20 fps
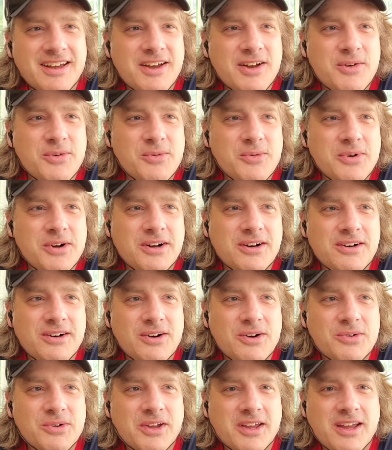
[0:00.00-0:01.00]
Well,
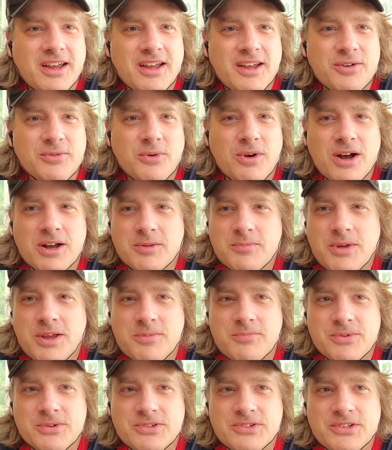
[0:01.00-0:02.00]
okay, rock,
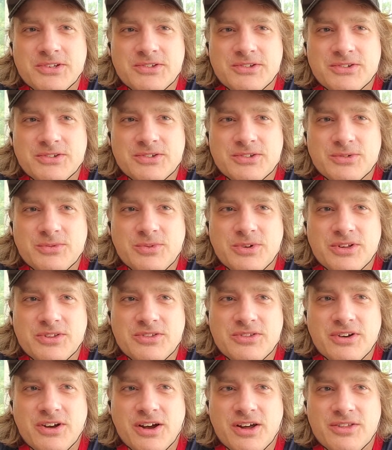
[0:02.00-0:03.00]
paper, scissors with
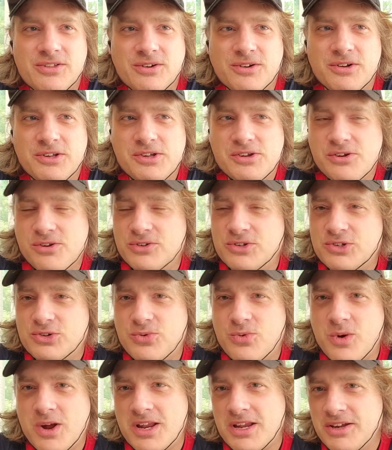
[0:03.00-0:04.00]
the other,
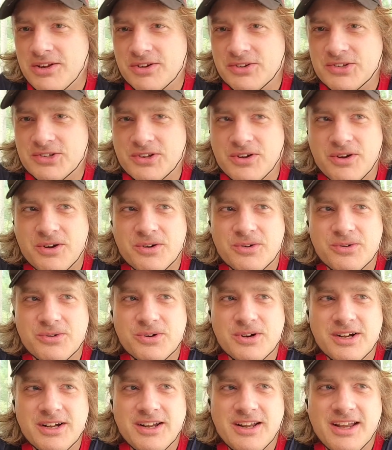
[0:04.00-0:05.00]
20 or so
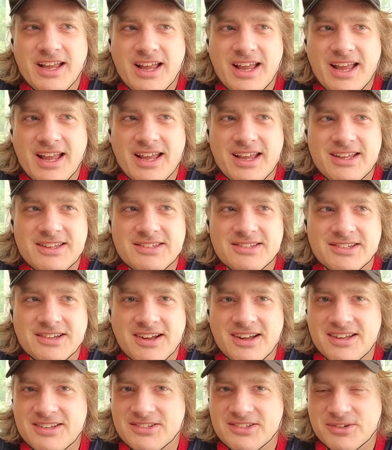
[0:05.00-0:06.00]
hand
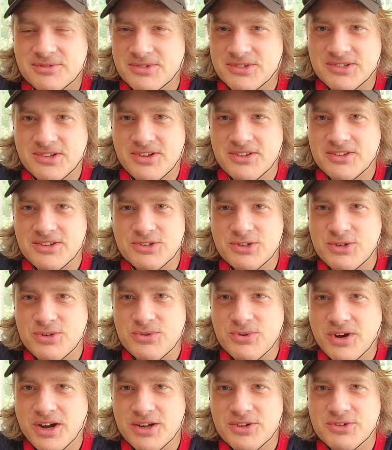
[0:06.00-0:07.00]
signs that result in
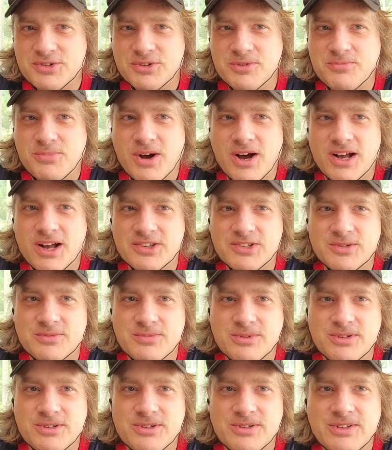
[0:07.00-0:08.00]
200
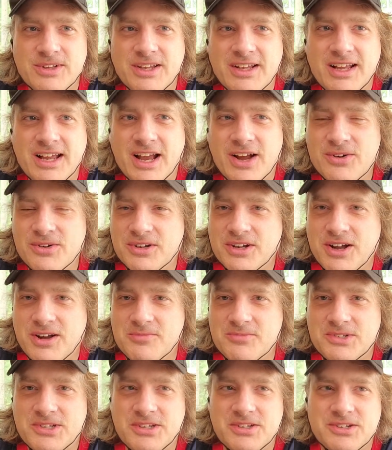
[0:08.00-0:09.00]
possible
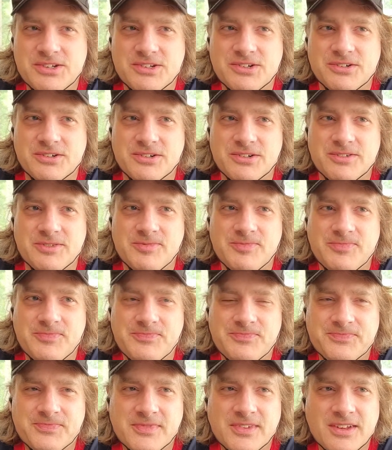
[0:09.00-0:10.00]
outcomes each turn.
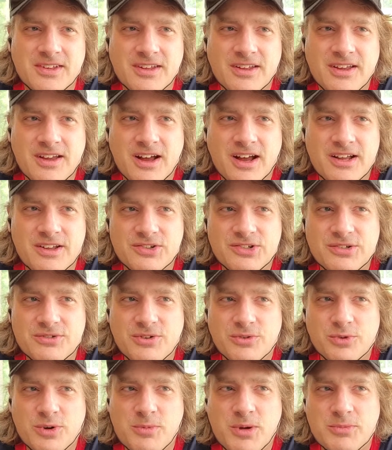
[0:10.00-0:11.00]
I also
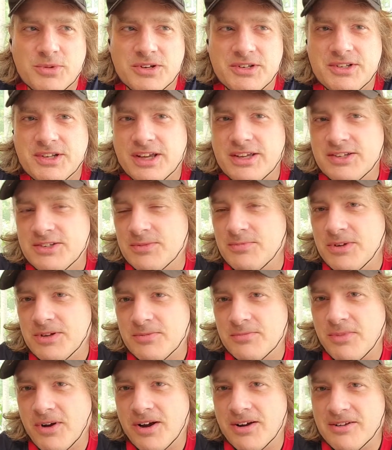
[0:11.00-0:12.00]
don't remember dice being
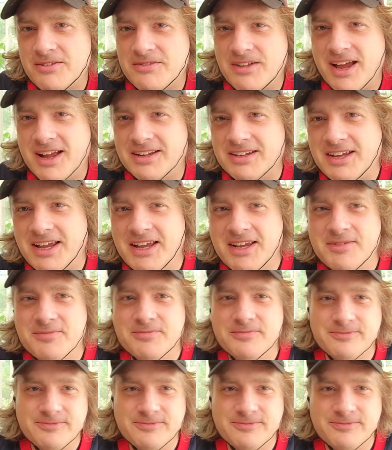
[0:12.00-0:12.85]
part of that game.